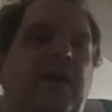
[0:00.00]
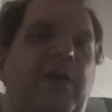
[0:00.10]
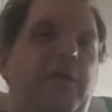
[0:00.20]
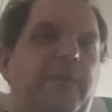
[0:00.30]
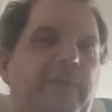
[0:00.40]

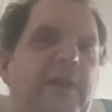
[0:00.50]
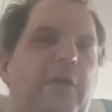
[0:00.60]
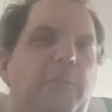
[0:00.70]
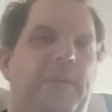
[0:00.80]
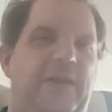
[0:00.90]
a
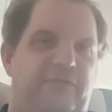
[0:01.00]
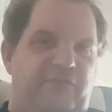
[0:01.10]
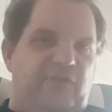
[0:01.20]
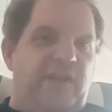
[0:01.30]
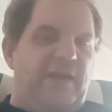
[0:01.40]
little bit
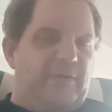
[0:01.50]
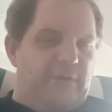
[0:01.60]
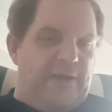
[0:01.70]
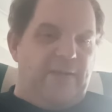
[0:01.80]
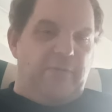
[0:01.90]
of
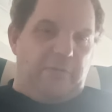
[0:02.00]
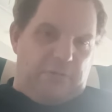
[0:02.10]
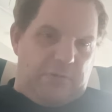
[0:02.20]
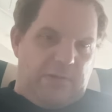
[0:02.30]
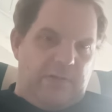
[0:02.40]
Dio now.
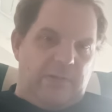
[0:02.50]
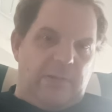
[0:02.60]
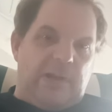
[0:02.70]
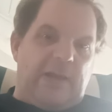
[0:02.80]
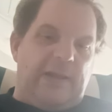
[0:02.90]

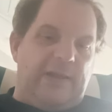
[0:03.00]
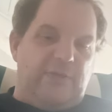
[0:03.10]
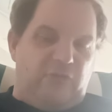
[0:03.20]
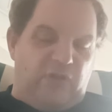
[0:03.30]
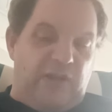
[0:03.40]
And
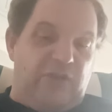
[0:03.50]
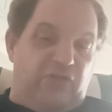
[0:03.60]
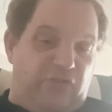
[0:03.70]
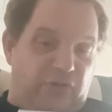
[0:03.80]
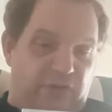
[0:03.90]
it's
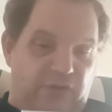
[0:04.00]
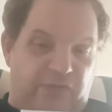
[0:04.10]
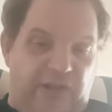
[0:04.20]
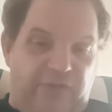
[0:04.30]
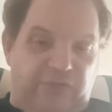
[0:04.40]
his
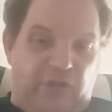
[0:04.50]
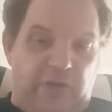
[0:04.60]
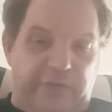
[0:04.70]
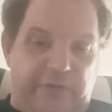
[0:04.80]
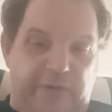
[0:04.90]

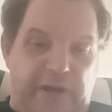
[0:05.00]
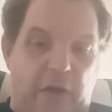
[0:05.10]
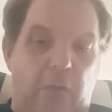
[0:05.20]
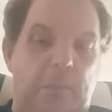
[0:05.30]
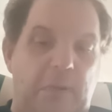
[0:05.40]
self-titled
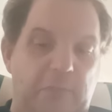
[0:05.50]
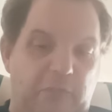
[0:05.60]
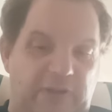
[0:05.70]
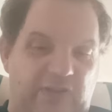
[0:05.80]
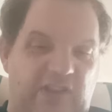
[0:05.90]

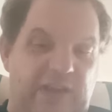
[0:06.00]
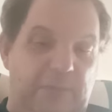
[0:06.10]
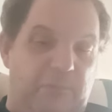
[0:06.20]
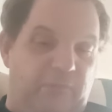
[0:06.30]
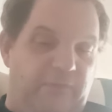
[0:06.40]
album, which
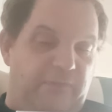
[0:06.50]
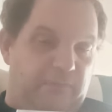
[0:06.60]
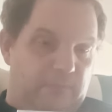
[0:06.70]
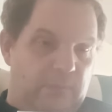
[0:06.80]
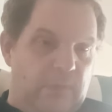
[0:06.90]
he
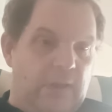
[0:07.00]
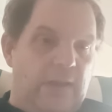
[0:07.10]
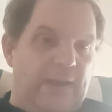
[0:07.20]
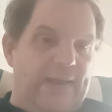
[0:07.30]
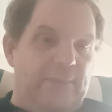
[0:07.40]

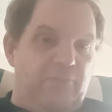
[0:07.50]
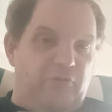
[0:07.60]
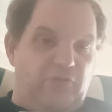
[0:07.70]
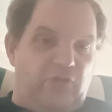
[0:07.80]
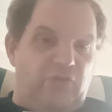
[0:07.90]

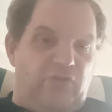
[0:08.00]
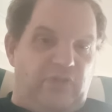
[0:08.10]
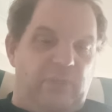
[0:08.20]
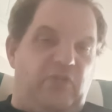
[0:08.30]
produced